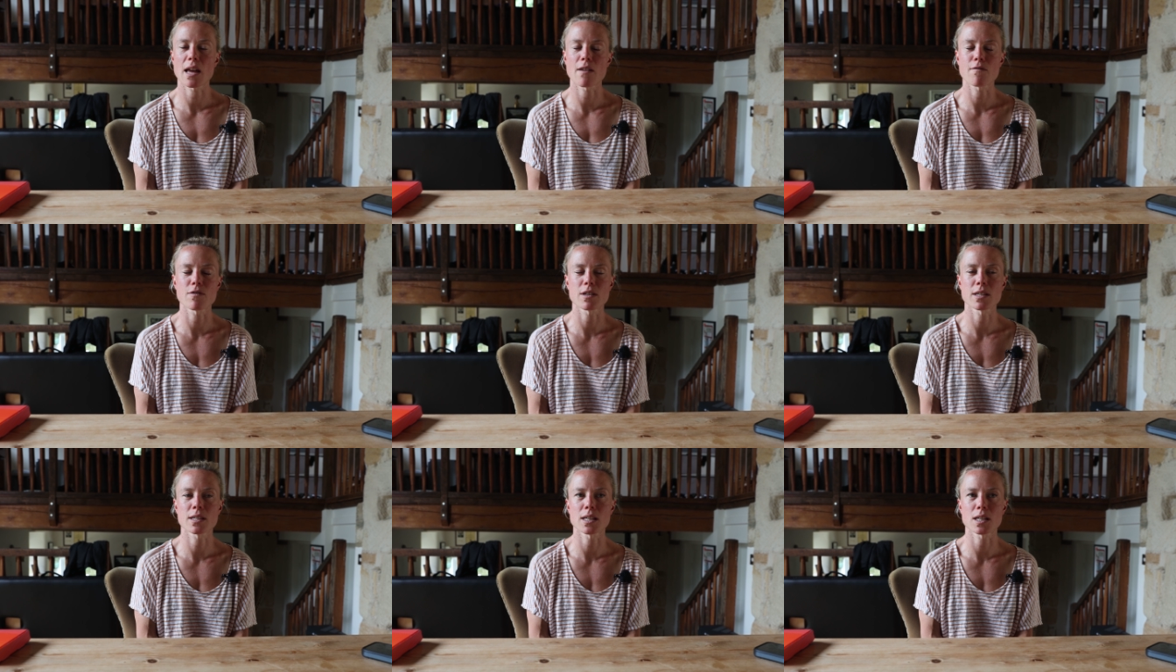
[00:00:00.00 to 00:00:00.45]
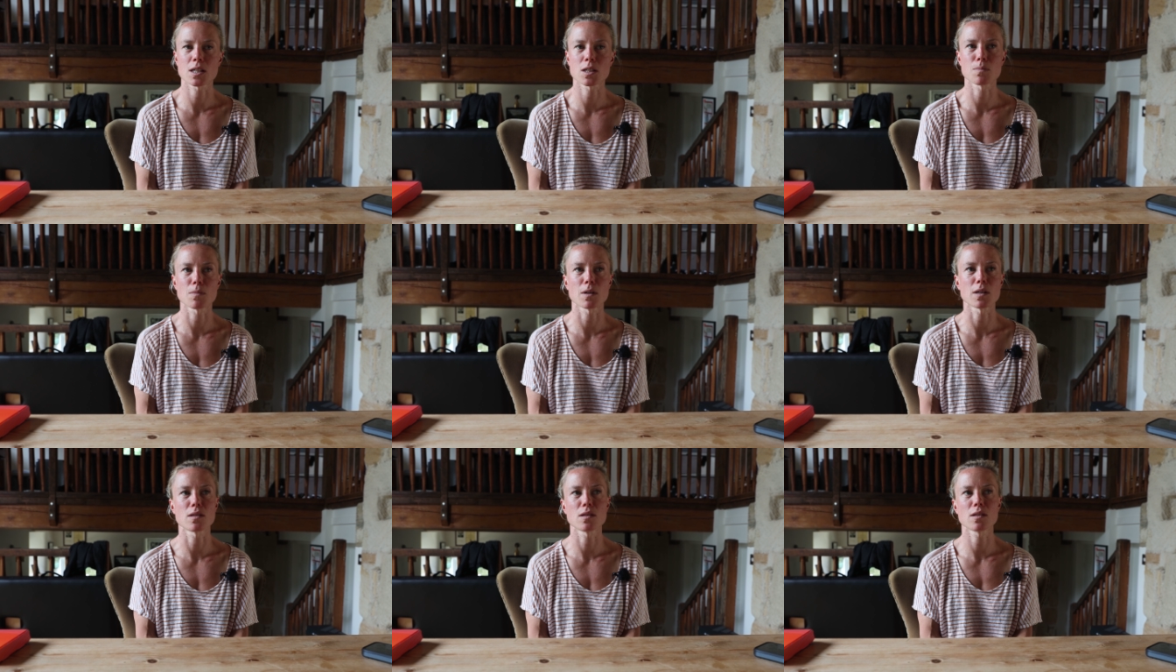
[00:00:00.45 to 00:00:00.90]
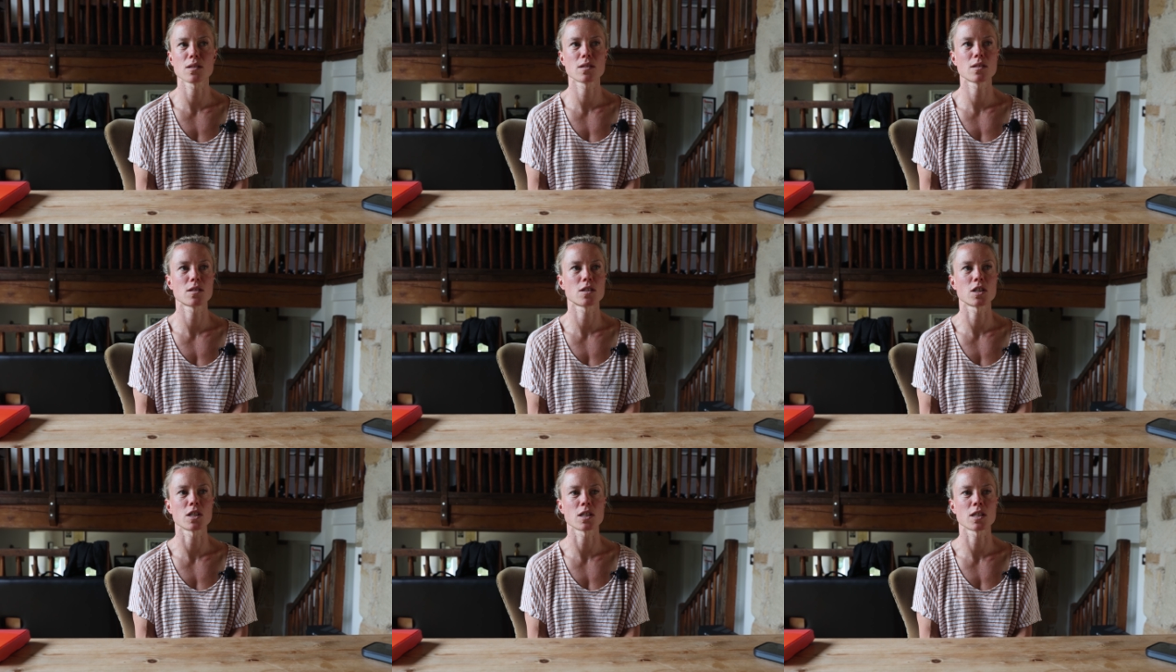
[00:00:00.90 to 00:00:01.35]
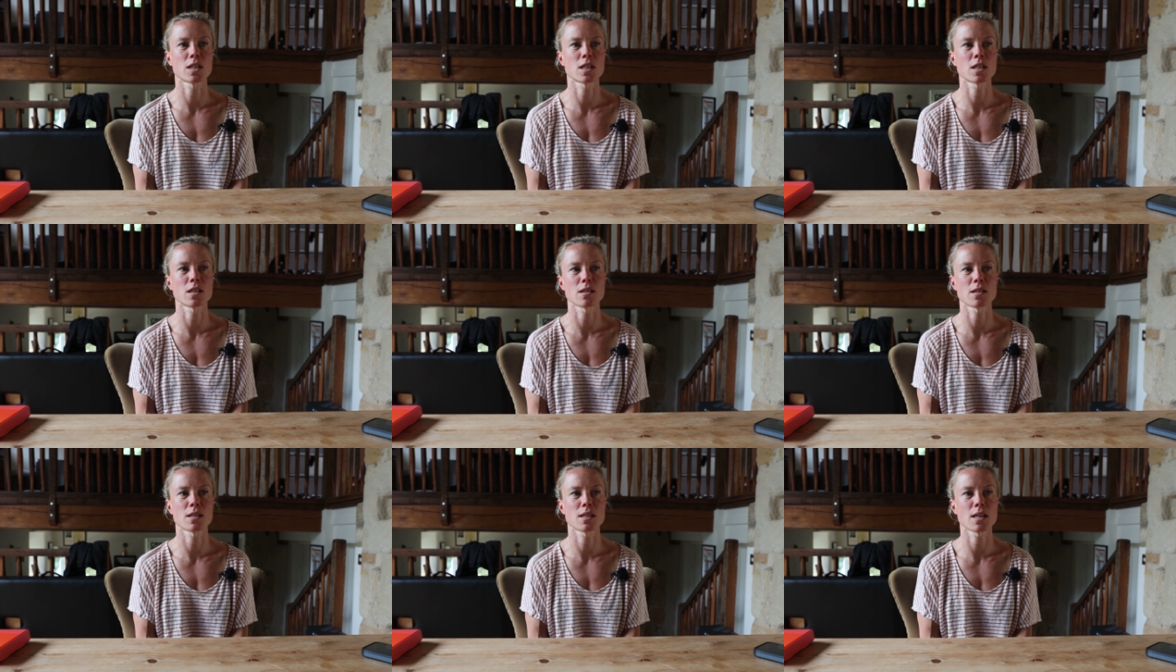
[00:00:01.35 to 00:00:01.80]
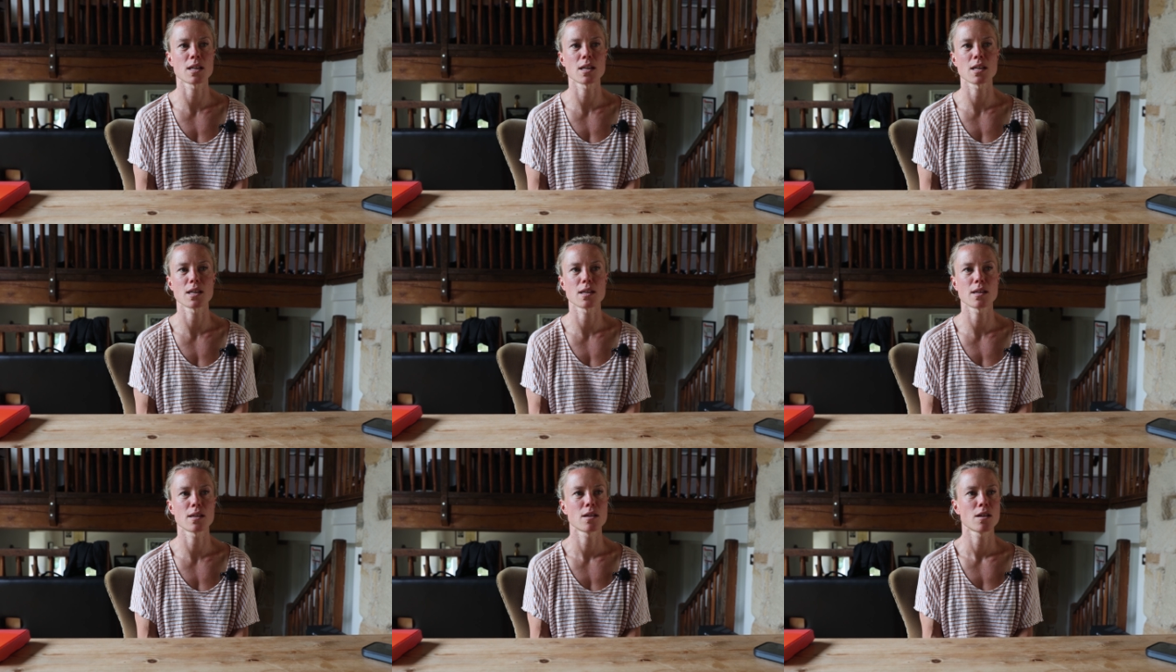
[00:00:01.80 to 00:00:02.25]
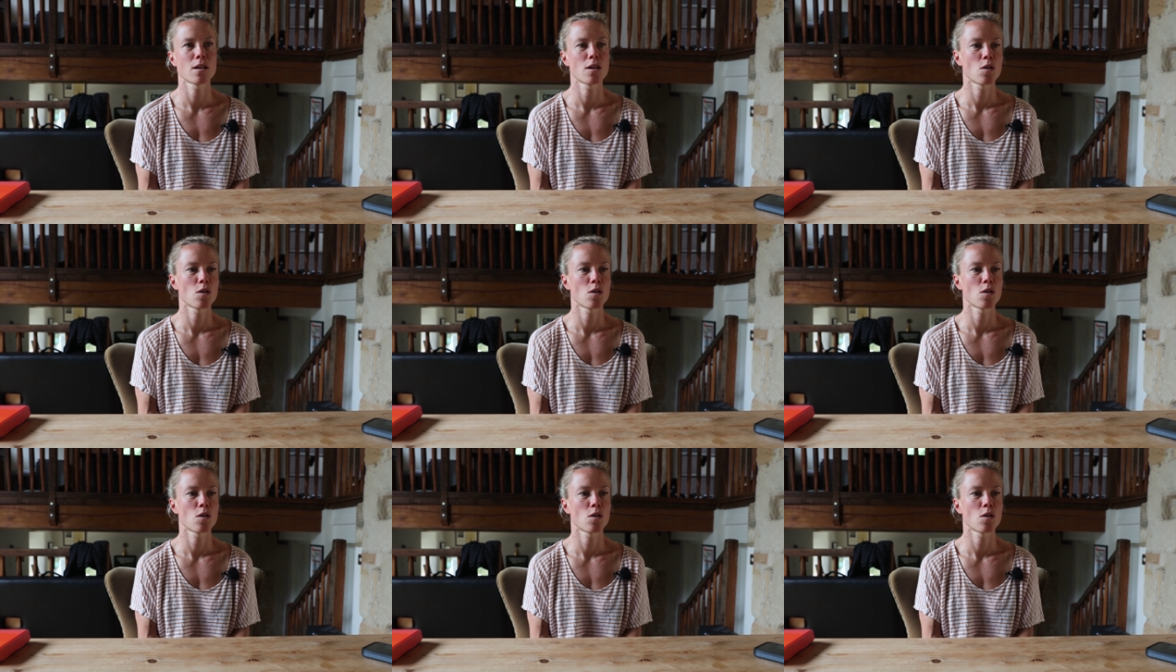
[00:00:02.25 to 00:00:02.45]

every 6 months just to see